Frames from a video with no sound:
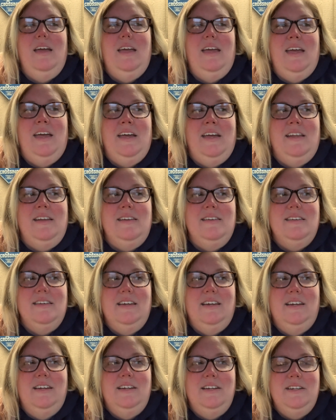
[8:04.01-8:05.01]
And
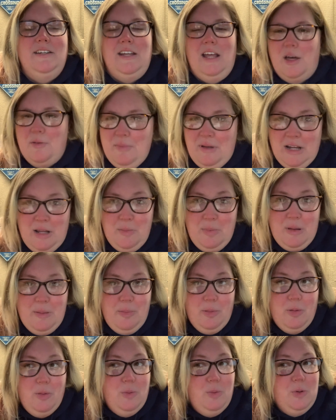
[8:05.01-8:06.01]
not many
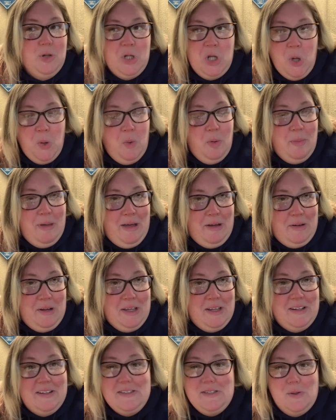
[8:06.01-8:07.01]
people know about
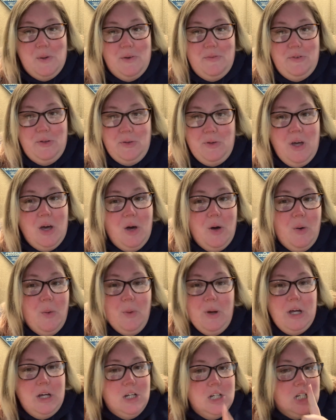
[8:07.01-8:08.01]
it, so if you
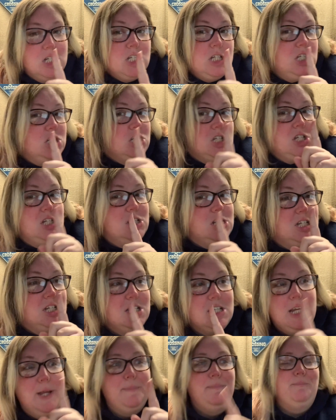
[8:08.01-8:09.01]
know,
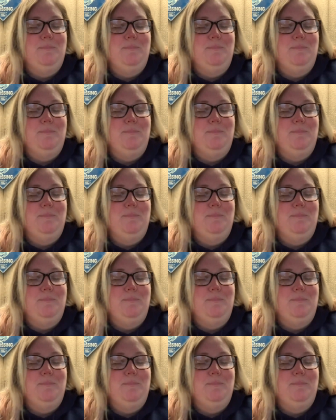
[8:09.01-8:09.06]
shh.